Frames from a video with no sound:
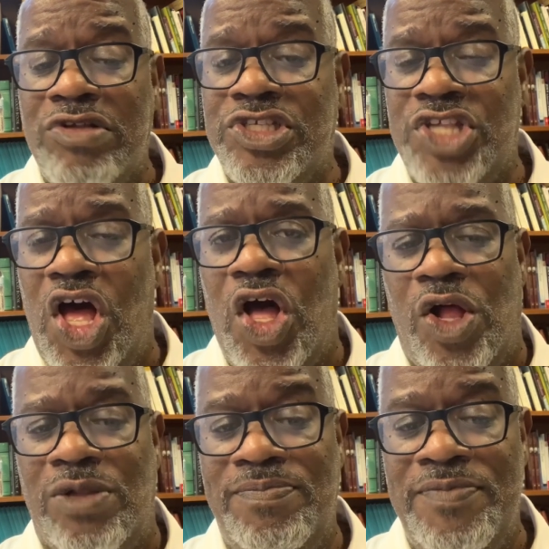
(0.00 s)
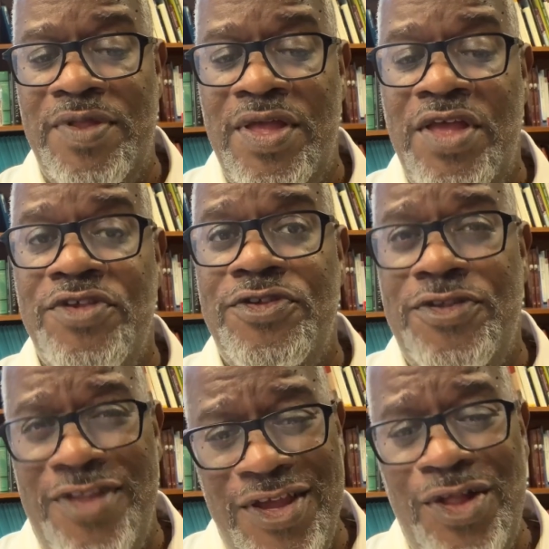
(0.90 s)
Saul,
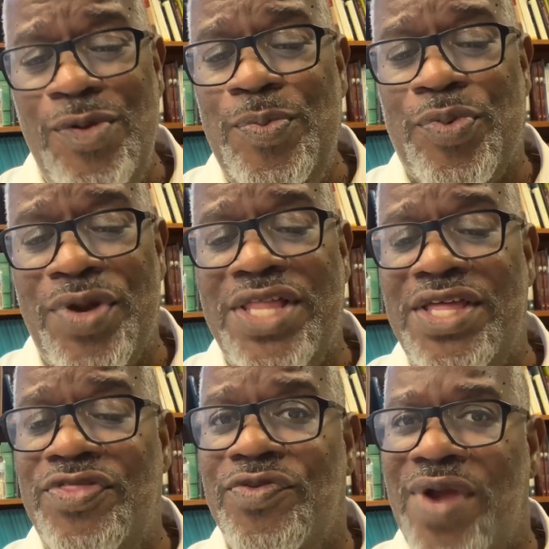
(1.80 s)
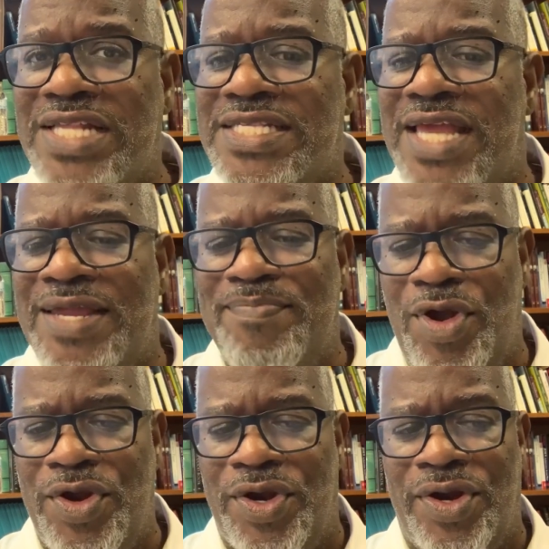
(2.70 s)
still breathing threats and
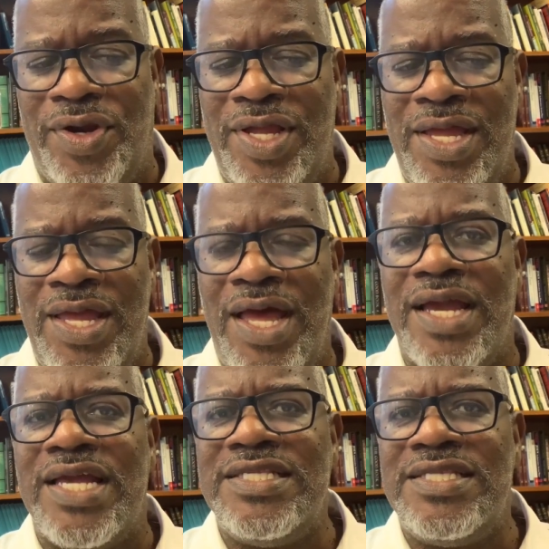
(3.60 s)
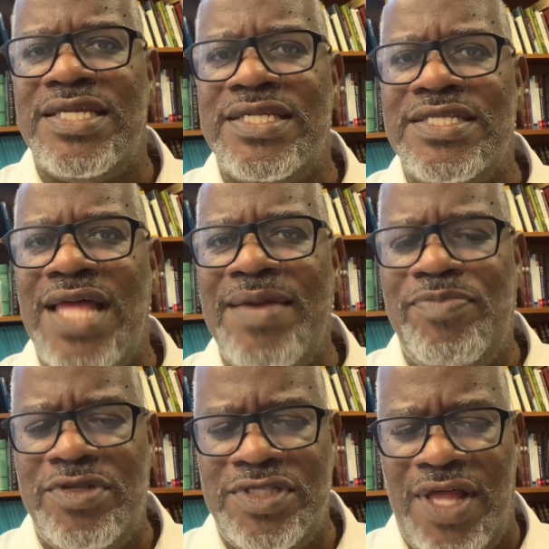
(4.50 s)
murder against the
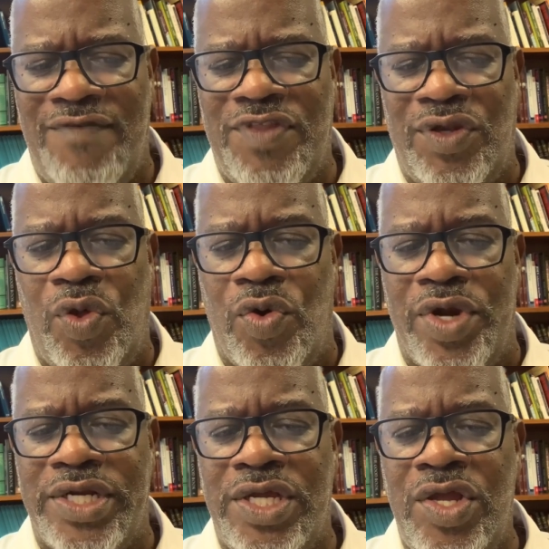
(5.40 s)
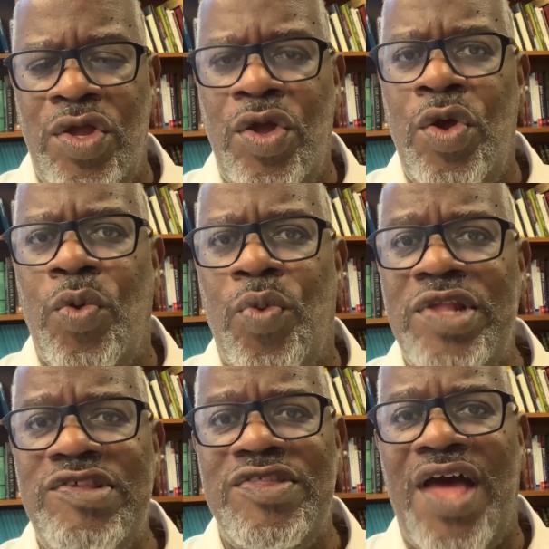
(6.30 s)
disciples of the Lord,
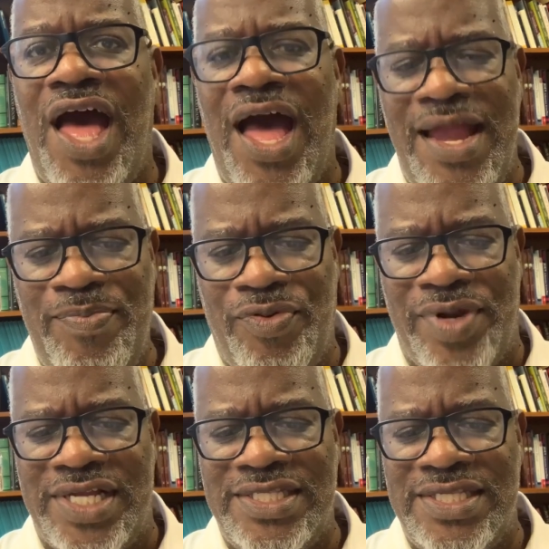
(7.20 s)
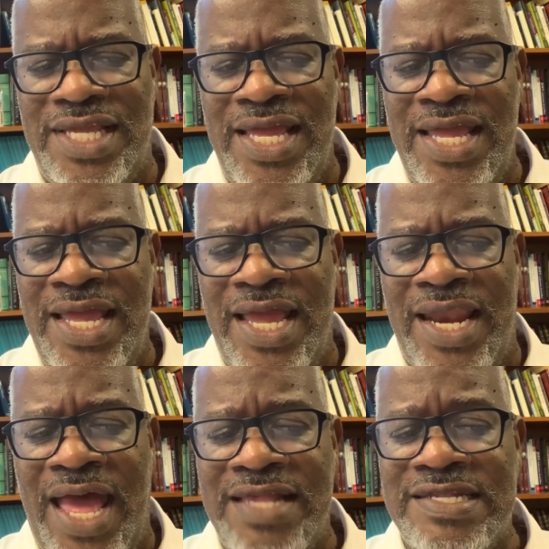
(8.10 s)
went to the high priest
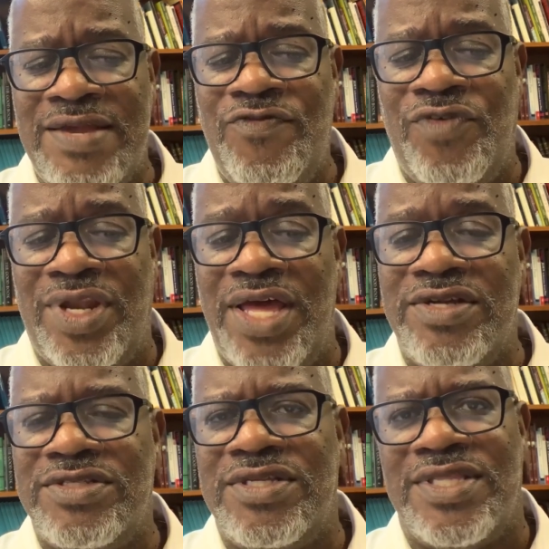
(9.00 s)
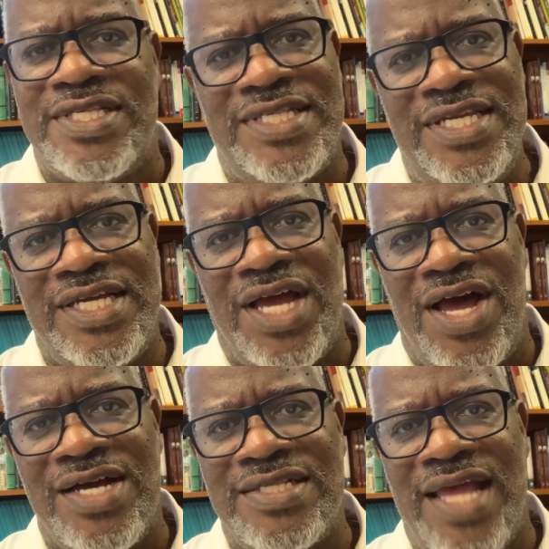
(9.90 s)
and asked him for letters to the
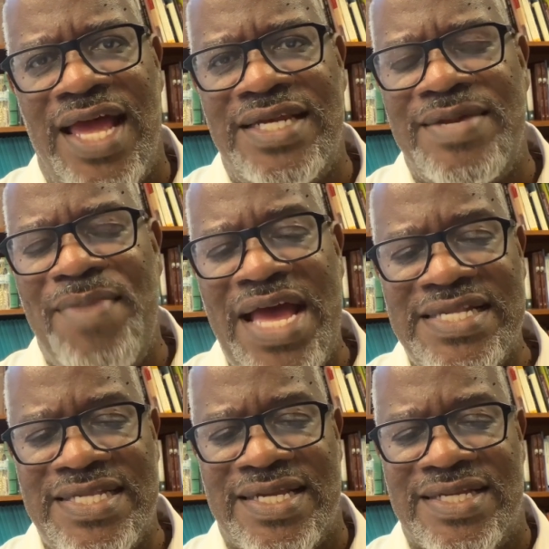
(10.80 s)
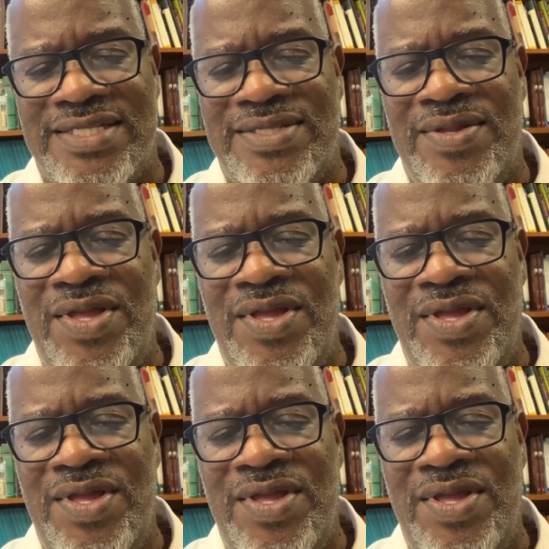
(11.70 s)
synagogues at Damascus,